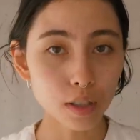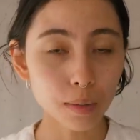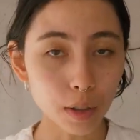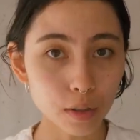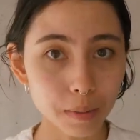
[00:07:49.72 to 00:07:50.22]

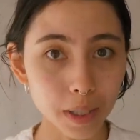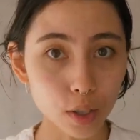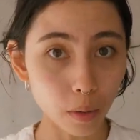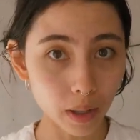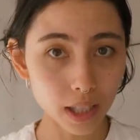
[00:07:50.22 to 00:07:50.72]
supposed to be
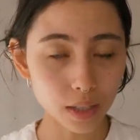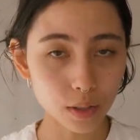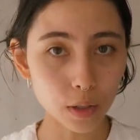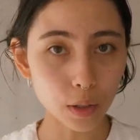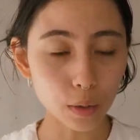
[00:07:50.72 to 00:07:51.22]
showing this
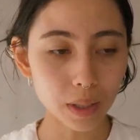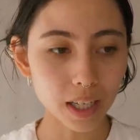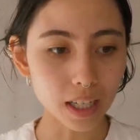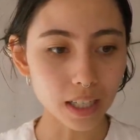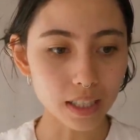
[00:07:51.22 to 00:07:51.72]
to you
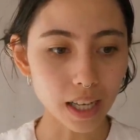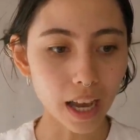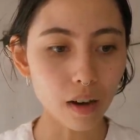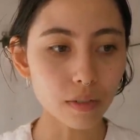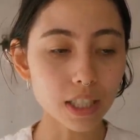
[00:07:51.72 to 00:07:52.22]
because I
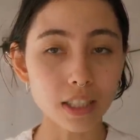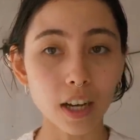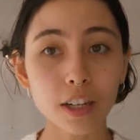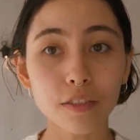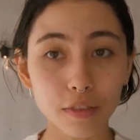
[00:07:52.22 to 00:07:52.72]
have an
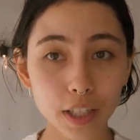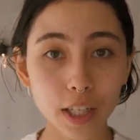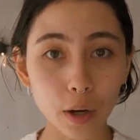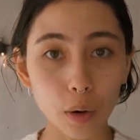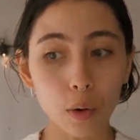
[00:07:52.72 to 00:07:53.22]
entire
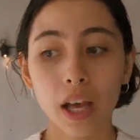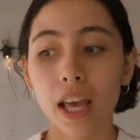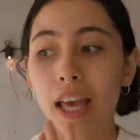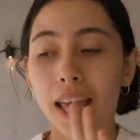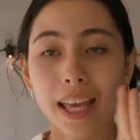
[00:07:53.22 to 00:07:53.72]
video
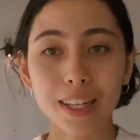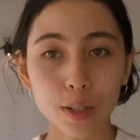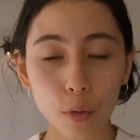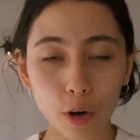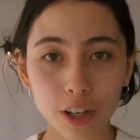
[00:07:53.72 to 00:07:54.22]
in
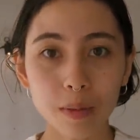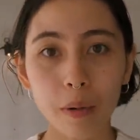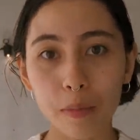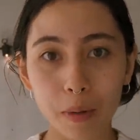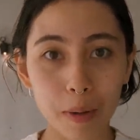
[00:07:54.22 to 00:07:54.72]
the works
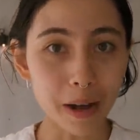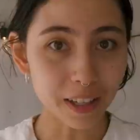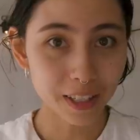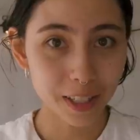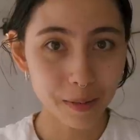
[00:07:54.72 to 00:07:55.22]
about my
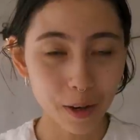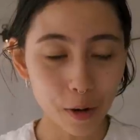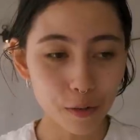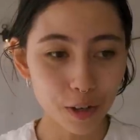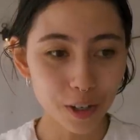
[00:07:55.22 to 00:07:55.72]
balcony
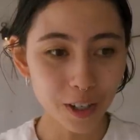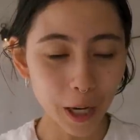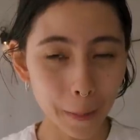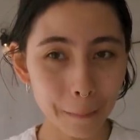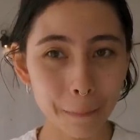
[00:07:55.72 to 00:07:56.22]
makeover,
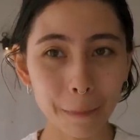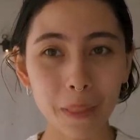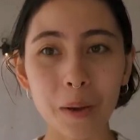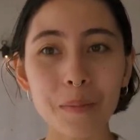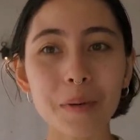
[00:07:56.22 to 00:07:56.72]

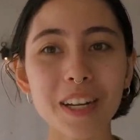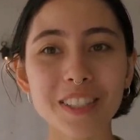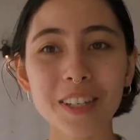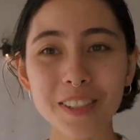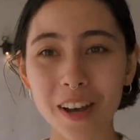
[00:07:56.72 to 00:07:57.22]
but I
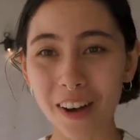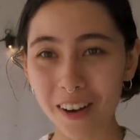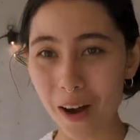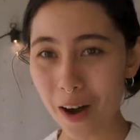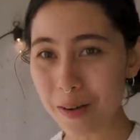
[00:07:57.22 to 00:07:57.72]
just
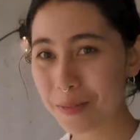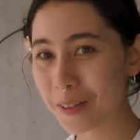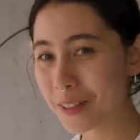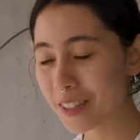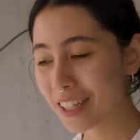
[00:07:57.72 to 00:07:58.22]
hung up
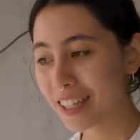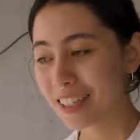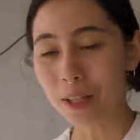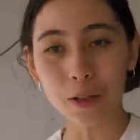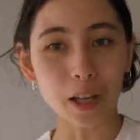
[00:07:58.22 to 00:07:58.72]

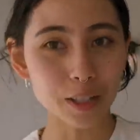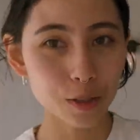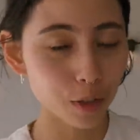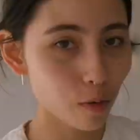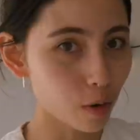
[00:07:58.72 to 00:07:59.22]
the light
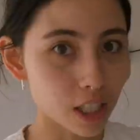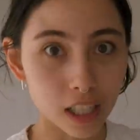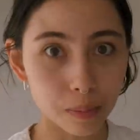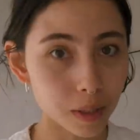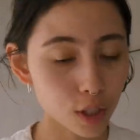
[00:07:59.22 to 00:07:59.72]
string, which
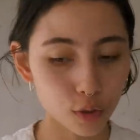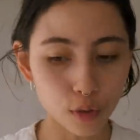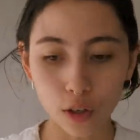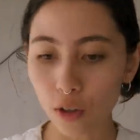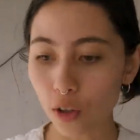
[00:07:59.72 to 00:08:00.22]
has been a
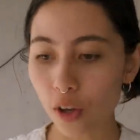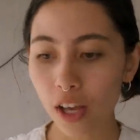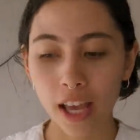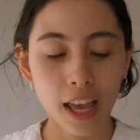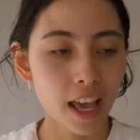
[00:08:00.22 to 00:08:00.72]
struggle.
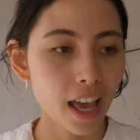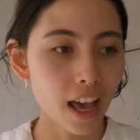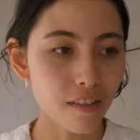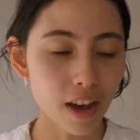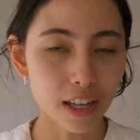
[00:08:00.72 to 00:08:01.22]

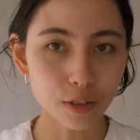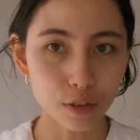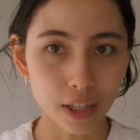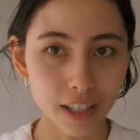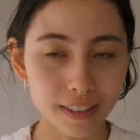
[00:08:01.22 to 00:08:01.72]
I've had to
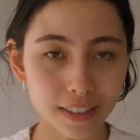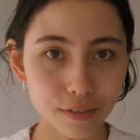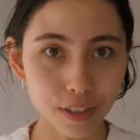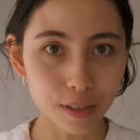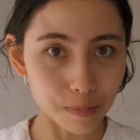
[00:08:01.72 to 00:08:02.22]
try
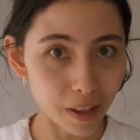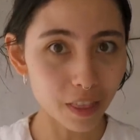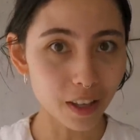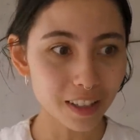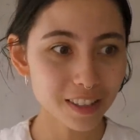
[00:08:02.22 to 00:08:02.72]
different
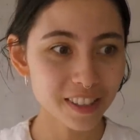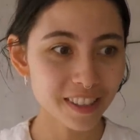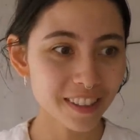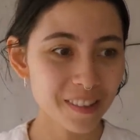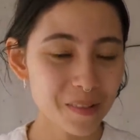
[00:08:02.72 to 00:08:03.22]

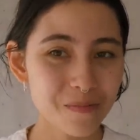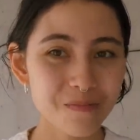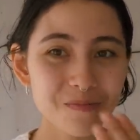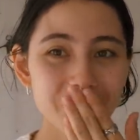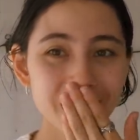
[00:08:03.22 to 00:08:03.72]
methods
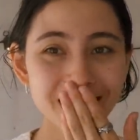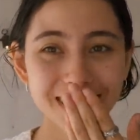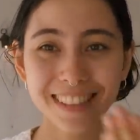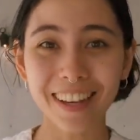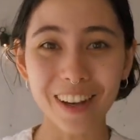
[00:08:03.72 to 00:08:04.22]
and it's
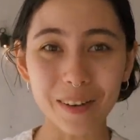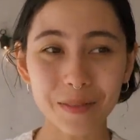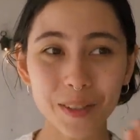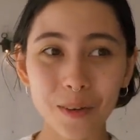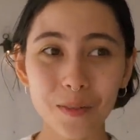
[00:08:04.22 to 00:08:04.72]
staying up.
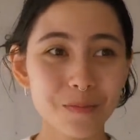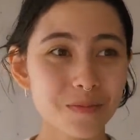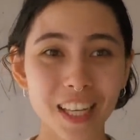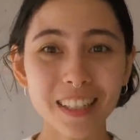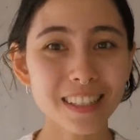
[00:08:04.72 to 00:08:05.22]
So
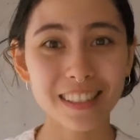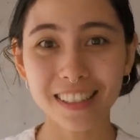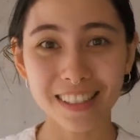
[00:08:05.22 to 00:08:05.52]
take this as a